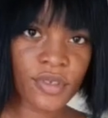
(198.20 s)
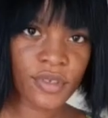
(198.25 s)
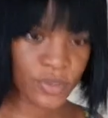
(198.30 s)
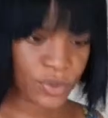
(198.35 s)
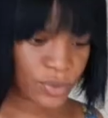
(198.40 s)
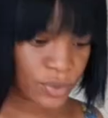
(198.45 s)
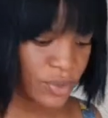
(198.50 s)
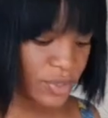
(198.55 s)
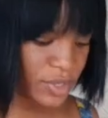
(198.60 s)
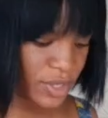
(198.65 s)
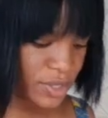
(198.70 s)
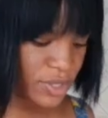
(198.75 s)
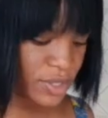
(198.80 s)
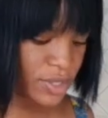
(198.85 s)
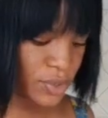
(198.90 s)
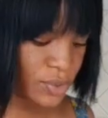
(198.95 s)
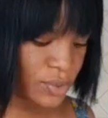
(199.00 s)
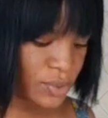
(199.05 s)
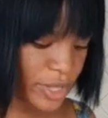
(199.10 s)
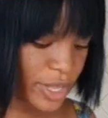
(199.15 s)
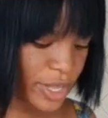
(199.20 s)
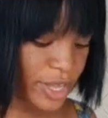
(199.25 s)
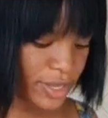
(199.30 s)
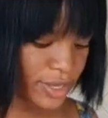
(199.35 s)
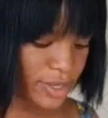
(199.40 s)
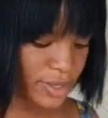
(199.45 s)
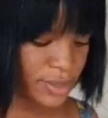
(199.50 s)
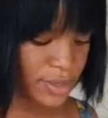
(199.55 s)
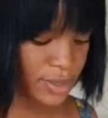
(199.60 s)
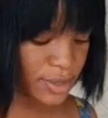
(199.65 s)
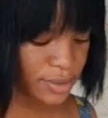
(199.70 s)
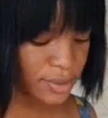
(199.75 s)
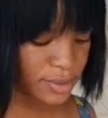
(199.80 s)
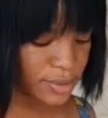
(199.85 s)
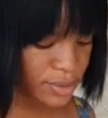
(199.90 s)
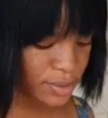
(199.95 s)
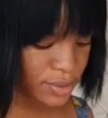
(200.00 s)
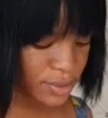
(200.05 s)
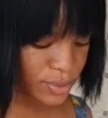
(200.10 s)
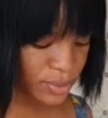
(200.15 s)
so you eat it to that
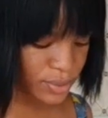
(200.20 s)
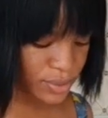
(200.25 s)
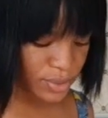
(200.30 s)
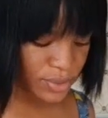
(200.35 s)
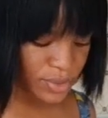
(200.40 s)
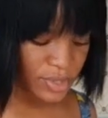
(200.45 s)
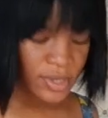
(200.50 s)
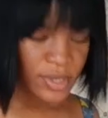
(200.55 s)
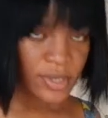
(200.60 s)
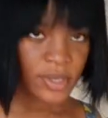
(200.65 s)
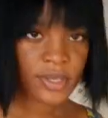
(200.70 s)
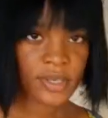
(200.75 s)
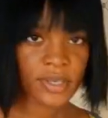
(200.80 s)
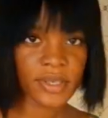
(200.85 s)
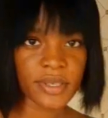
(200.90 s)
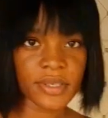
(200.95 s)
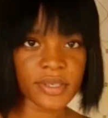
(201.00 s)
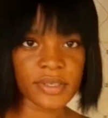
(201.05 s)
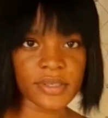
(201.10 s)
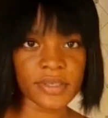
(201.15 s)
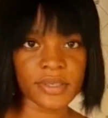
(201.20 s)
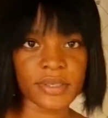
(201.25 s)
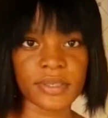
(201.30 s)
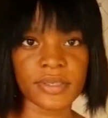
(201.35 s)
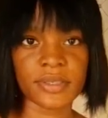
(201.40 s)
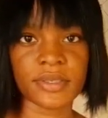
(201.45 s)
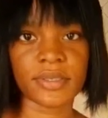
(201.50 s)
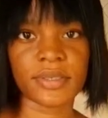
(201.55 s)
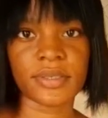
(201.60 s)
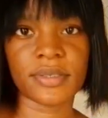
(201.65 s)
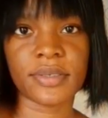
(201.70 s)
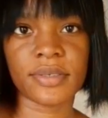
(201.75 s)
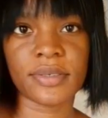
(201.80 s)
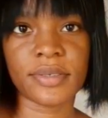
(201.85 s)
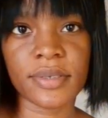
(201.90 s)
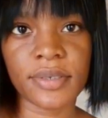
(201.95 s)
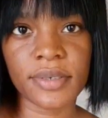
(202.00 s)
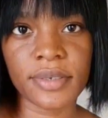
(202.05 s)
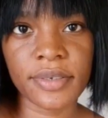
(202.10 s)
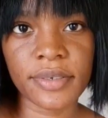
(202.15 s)
extent. So this is
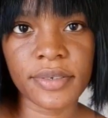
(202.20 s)
it.